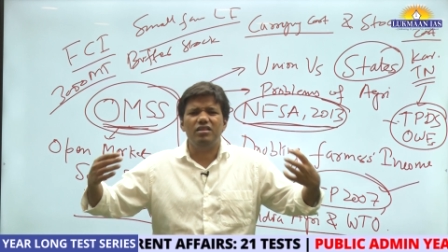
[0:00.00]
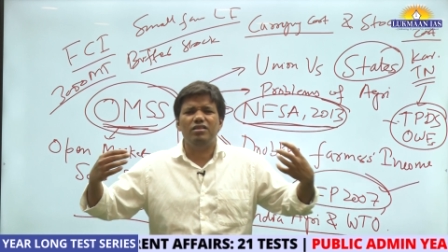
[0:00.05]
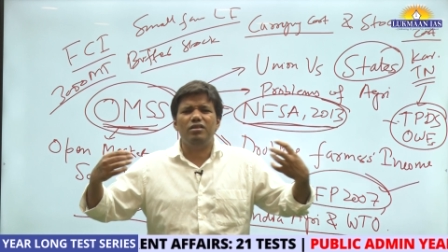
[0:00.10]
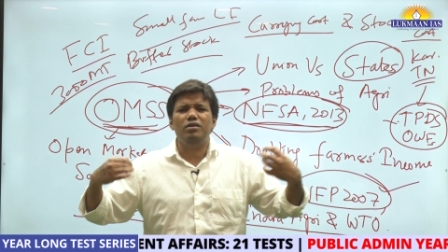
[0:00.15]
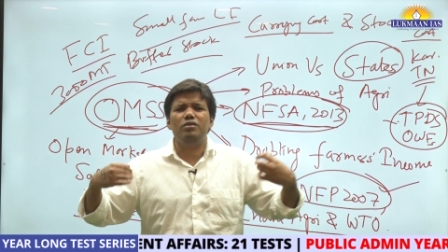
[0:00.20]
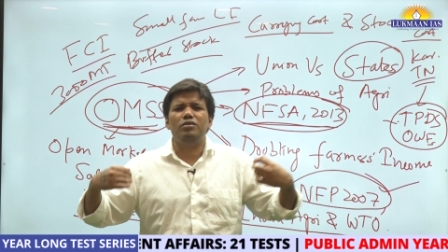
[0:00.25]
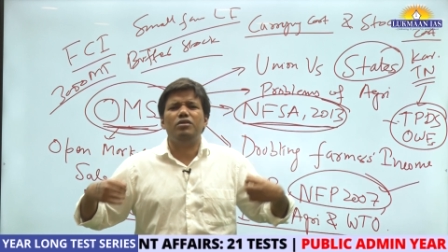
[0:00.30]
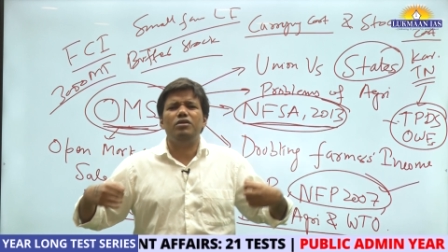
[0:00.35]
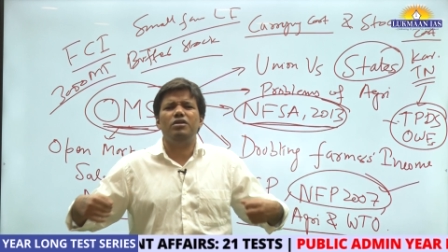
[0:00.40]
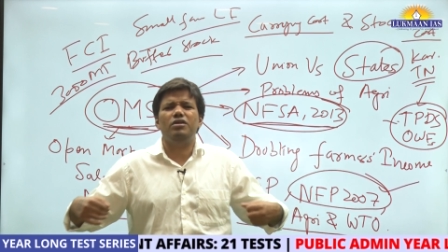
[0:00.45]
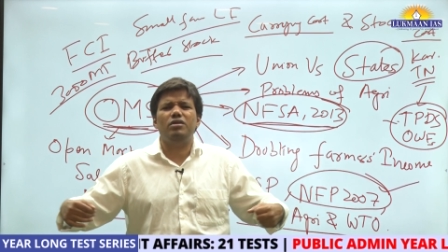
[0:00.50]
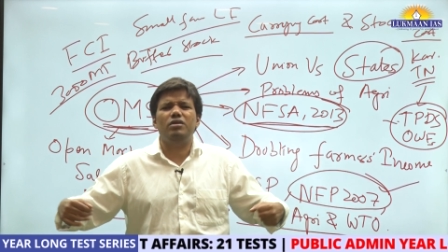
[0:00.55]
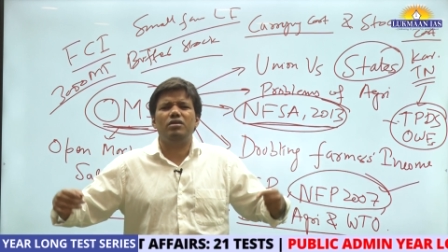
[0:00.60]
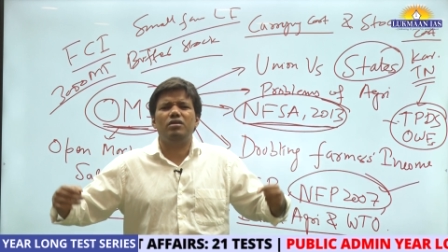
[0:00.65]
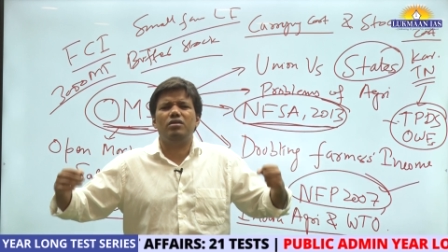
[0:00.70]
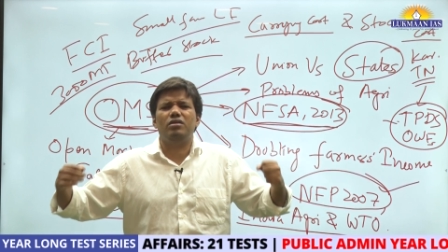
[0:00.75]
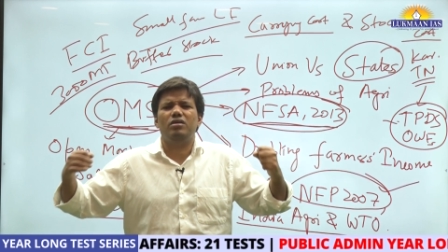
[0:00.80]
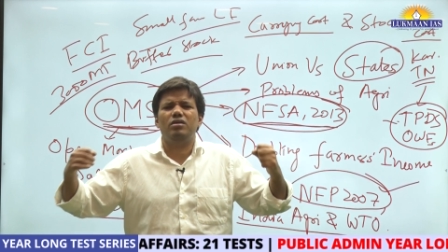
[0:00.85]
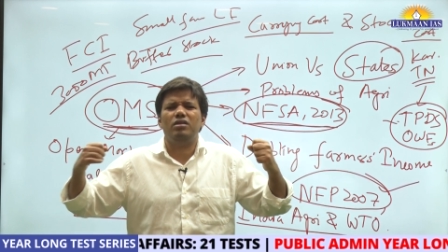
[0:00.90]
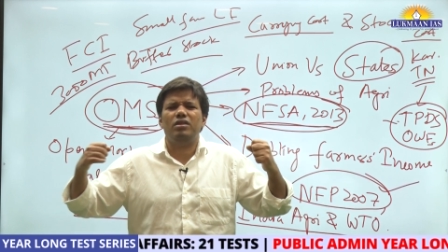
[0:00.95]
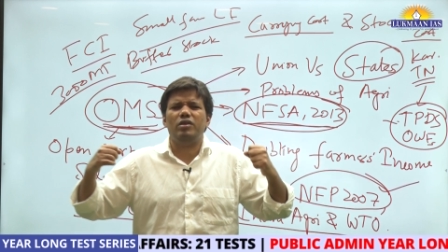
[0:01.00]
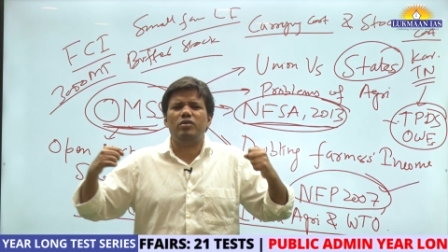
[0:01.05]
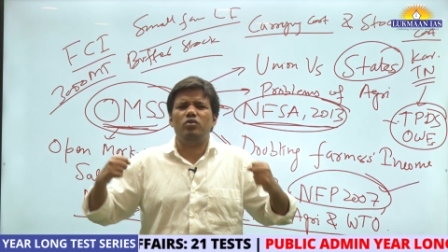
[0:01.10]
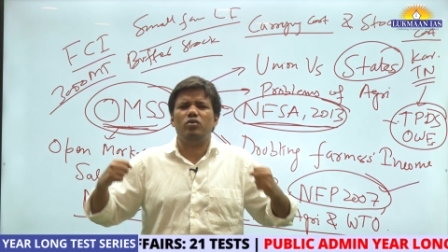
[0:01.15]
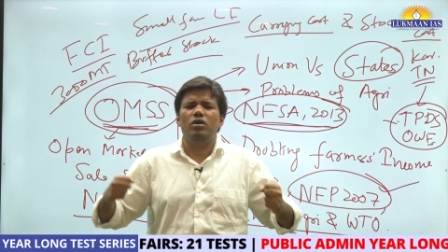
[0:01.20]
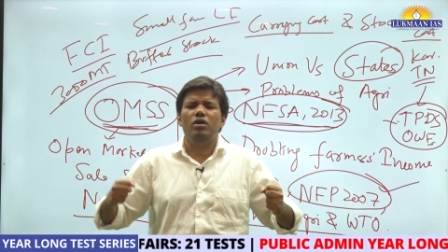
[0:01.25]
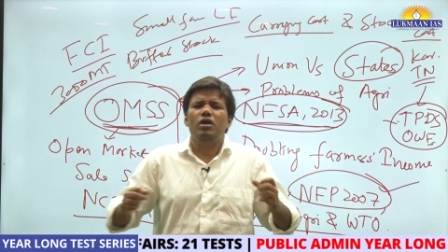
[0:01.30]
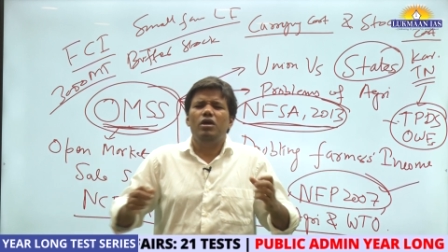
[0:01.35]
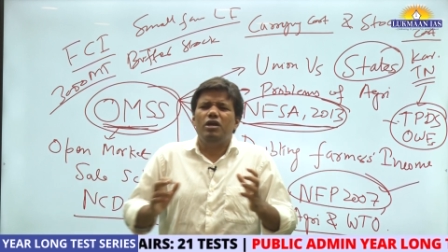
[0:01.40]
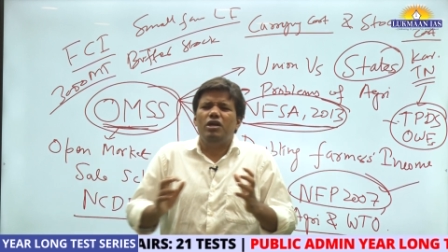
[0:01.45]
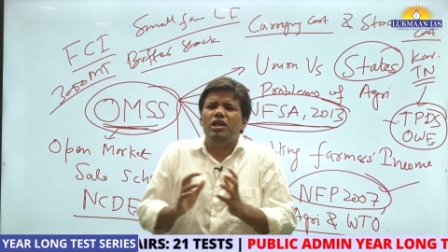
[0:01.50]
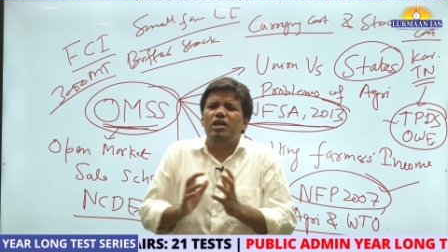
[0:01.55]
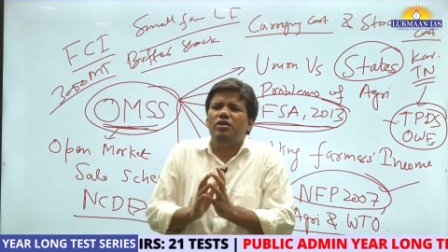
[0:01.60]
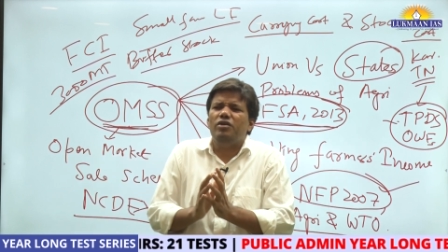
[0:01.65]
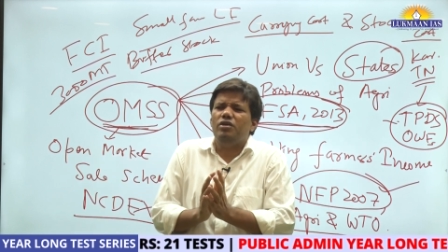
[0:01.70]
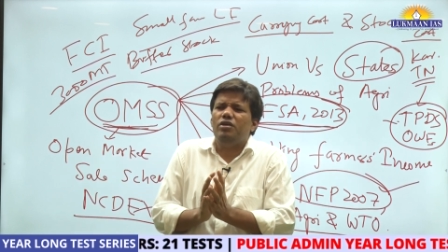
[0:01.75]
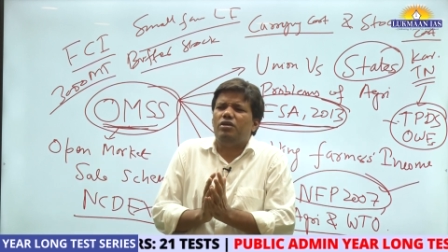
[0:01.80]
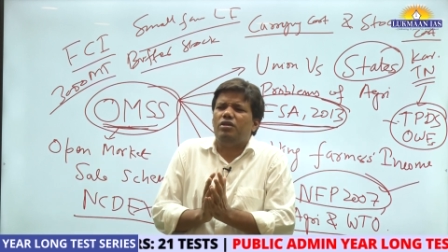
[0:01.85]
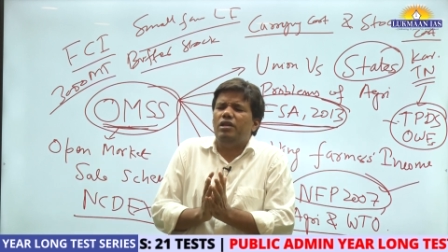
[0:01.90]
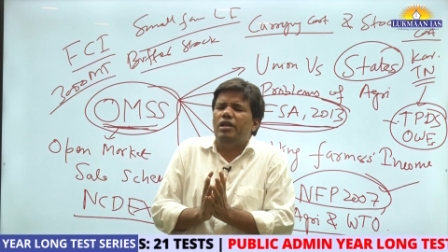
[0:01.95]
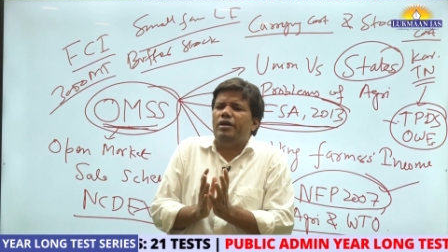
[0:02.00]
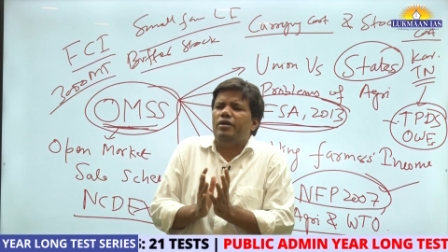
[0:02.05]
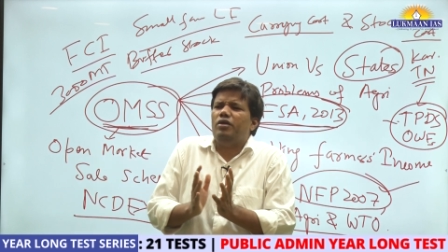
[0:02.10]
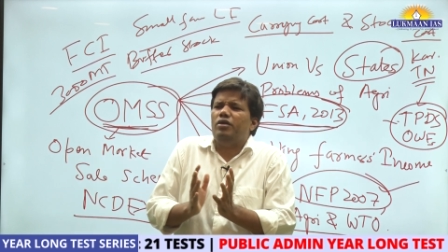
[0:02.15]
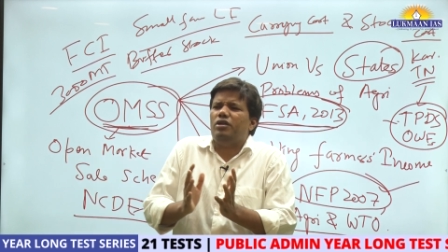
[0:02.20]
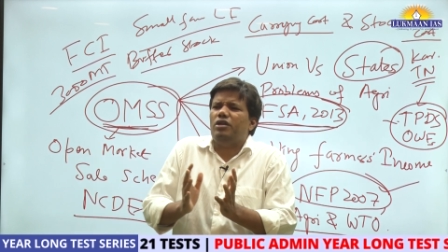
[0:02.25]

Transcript: These three things have to, till, let's say,